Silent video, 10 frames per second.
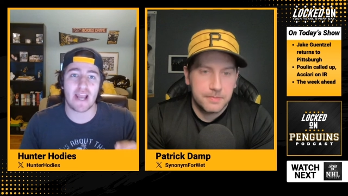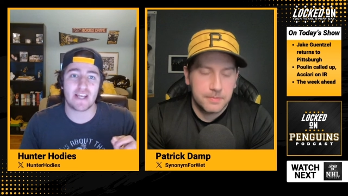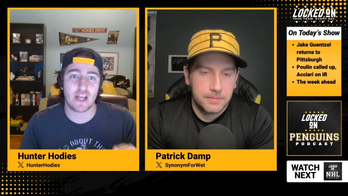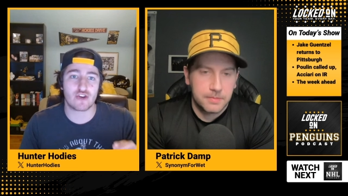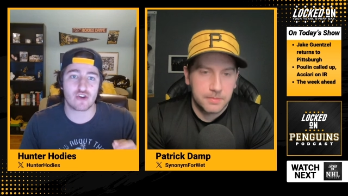
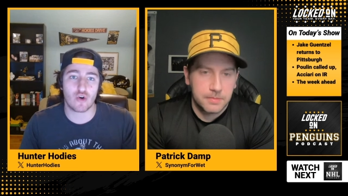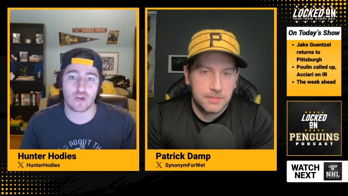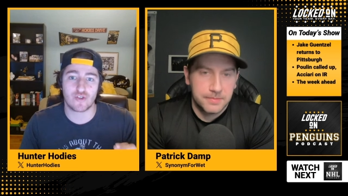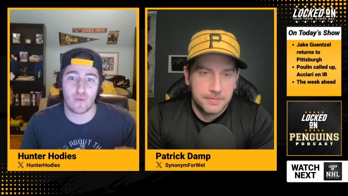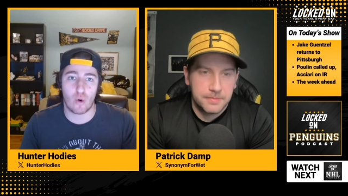Speaker 1: danger
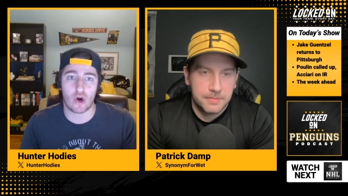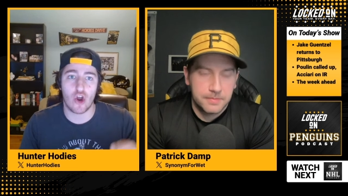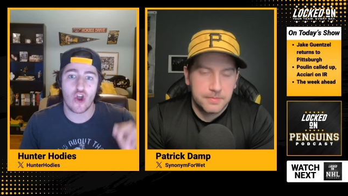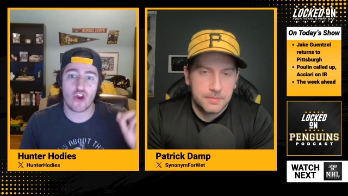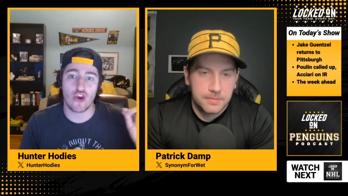goals for,
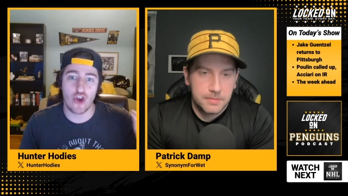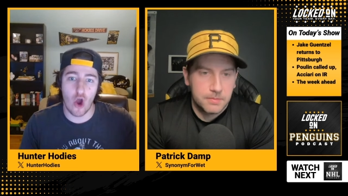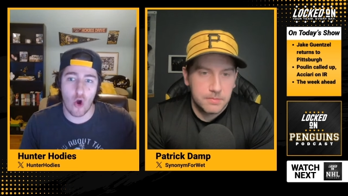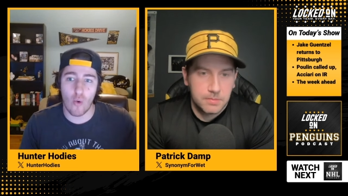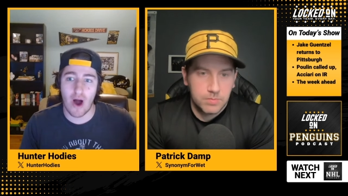
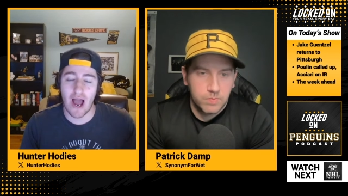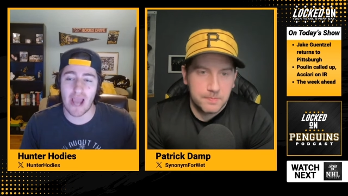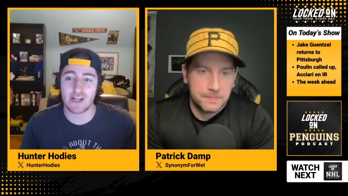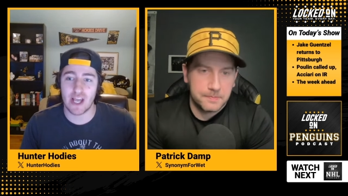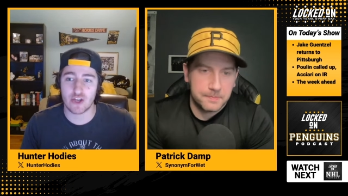no high
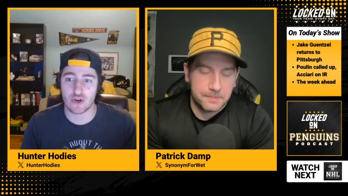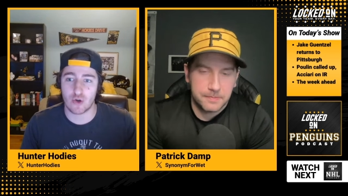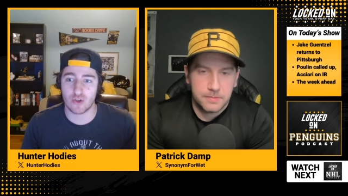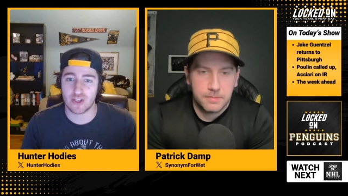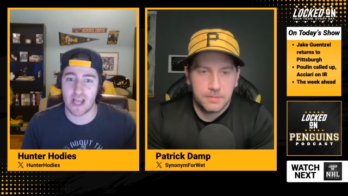danger
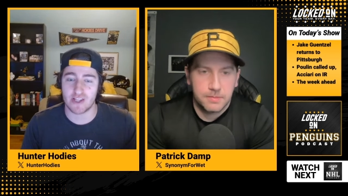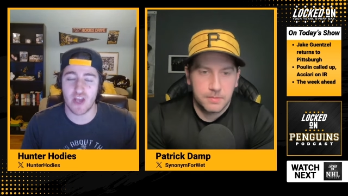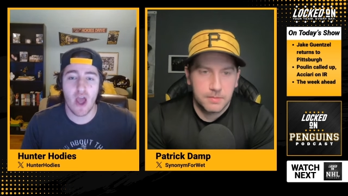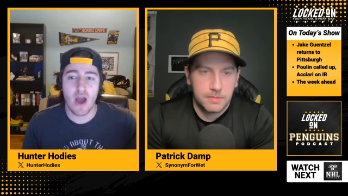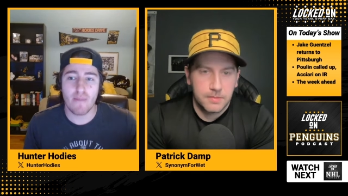goals against.
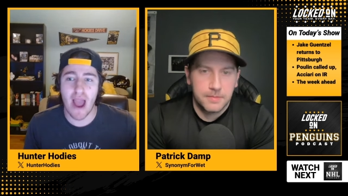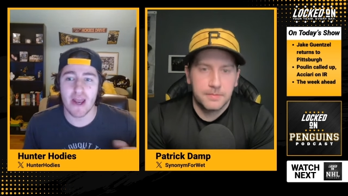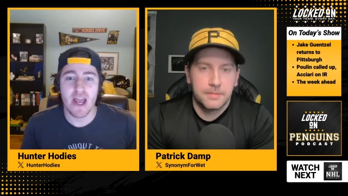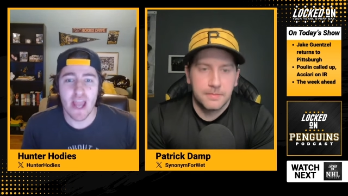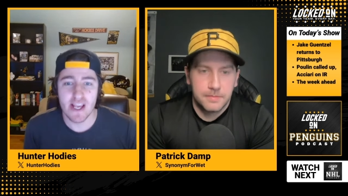Pat,
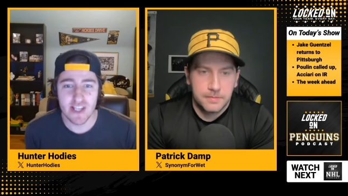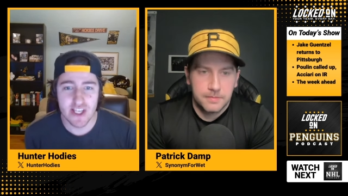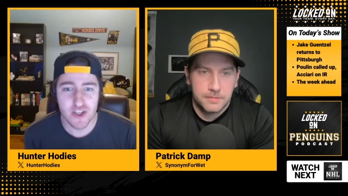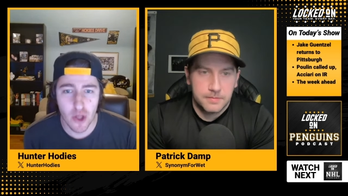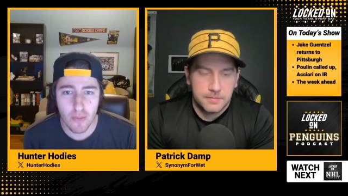is he
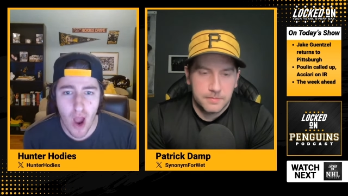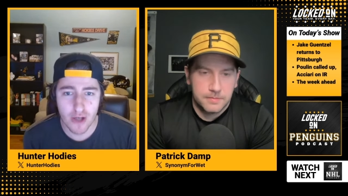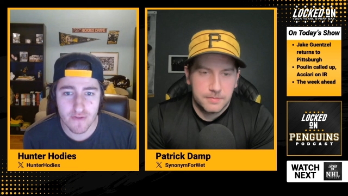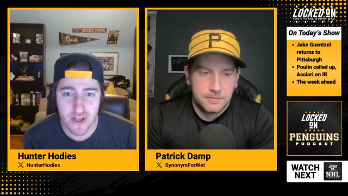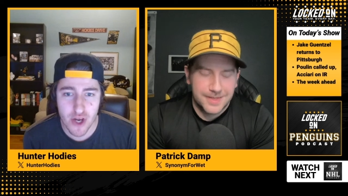still a product
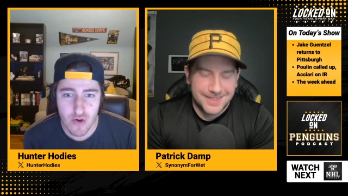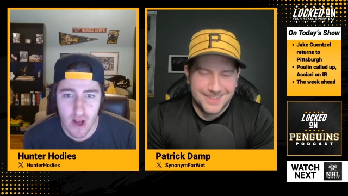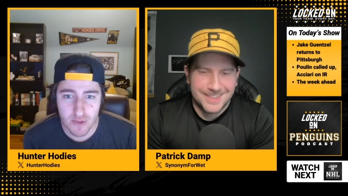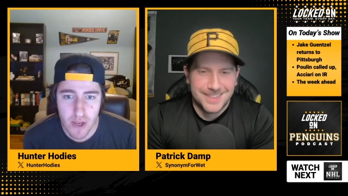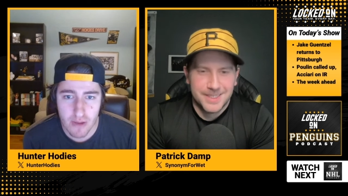of Sidney
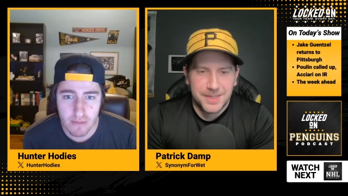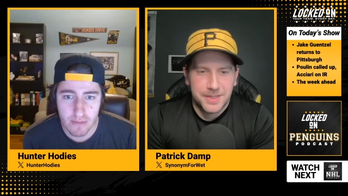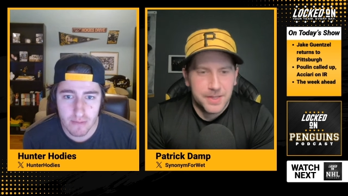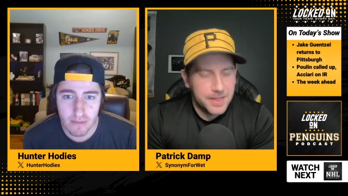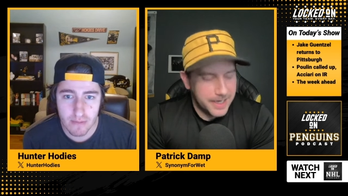Crosby?
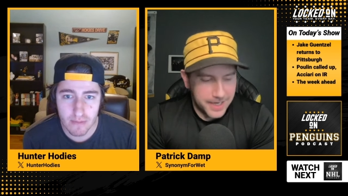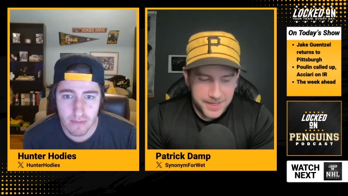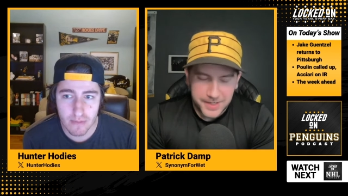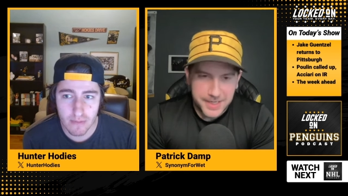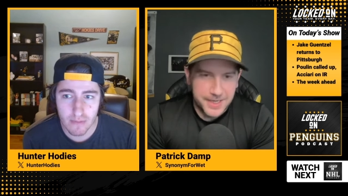
Speaker 2: I got
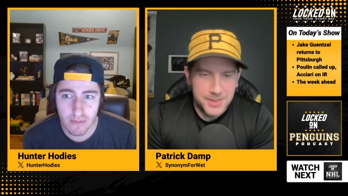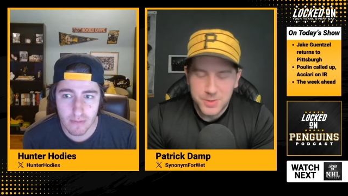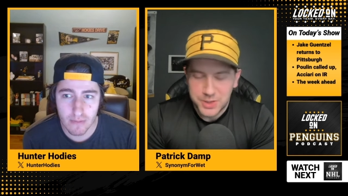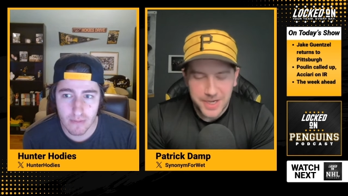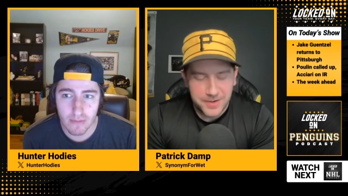to, again,
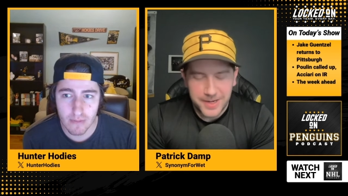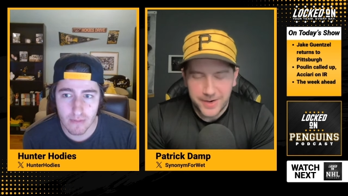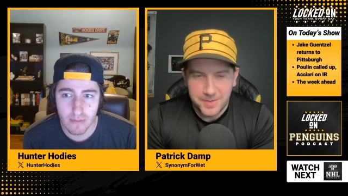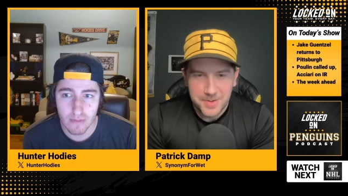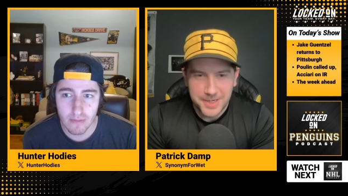you shouted
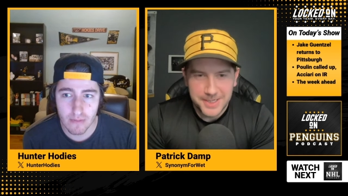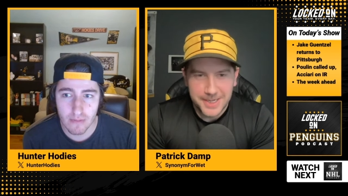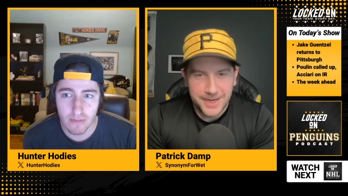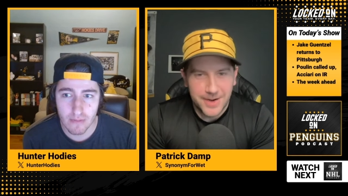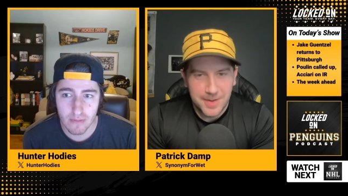out our buddy
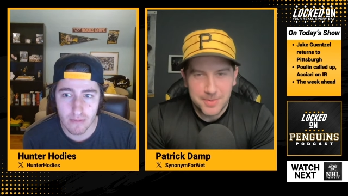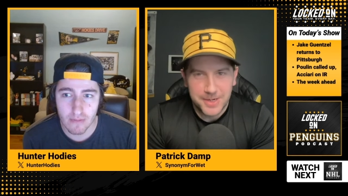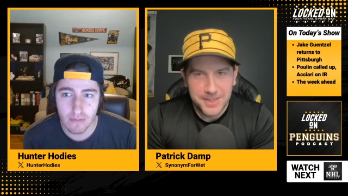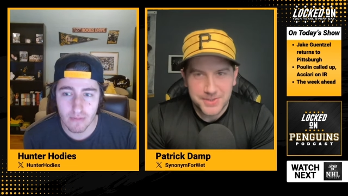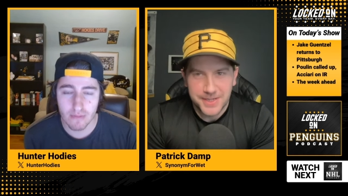Dan Hopper
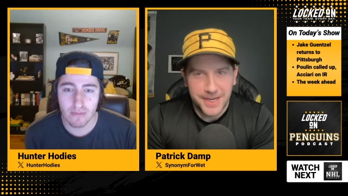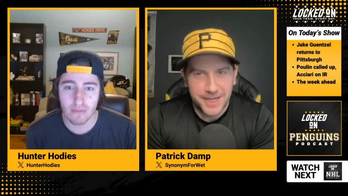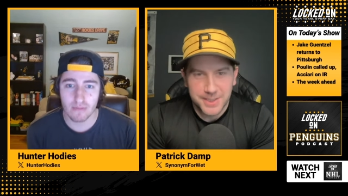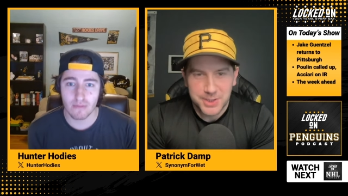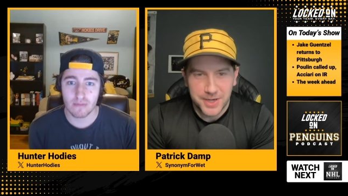yesterday. I
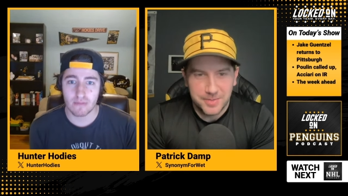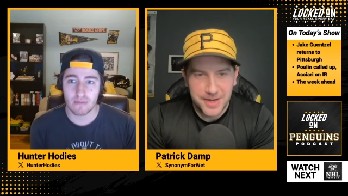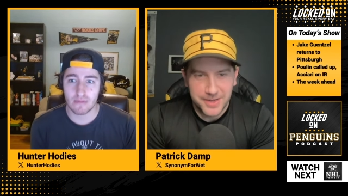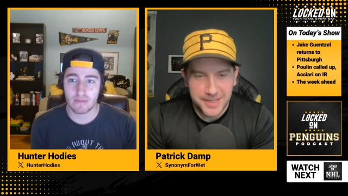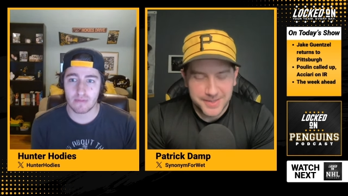got to shout him
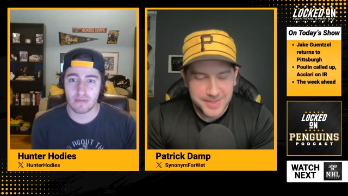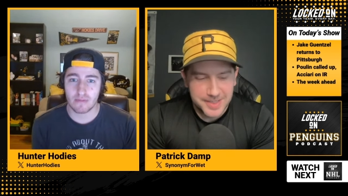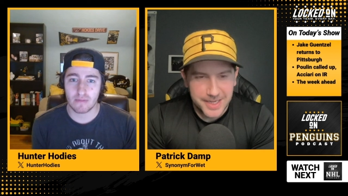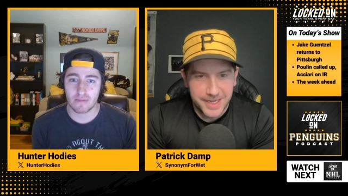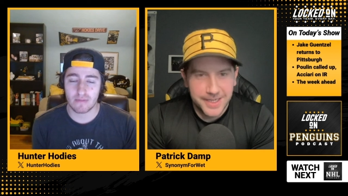out again
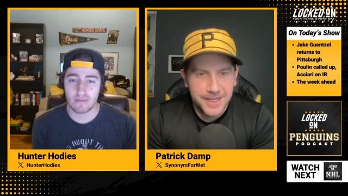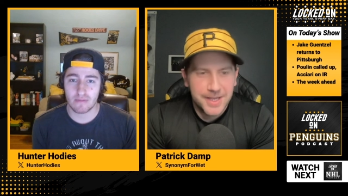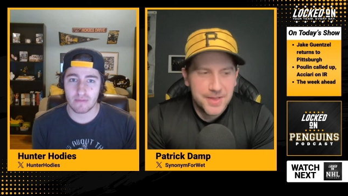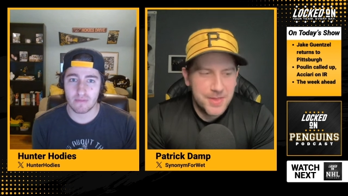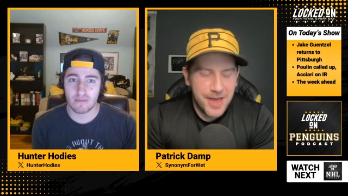today.
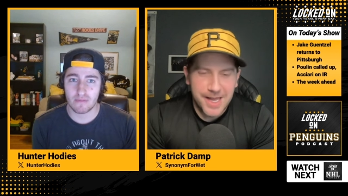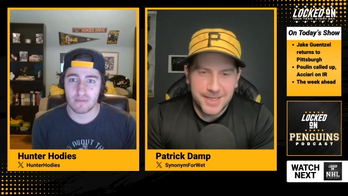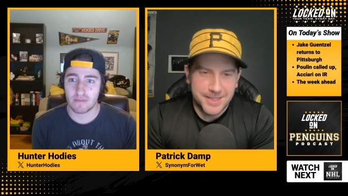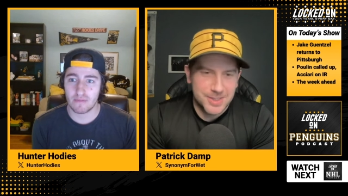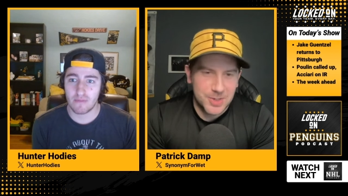
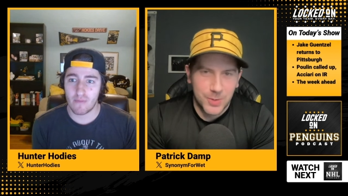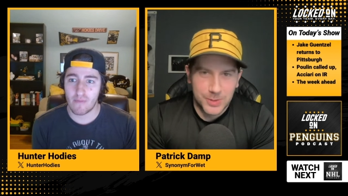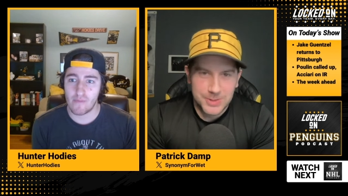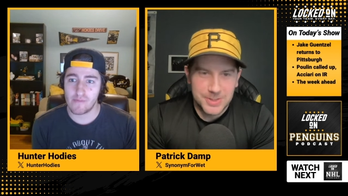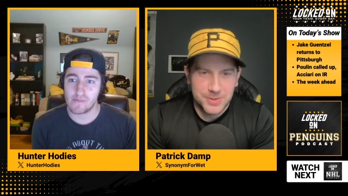That
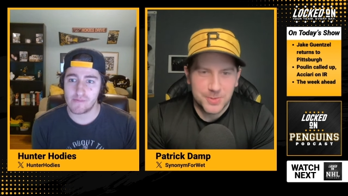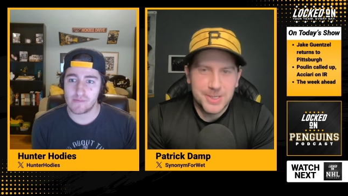discourse is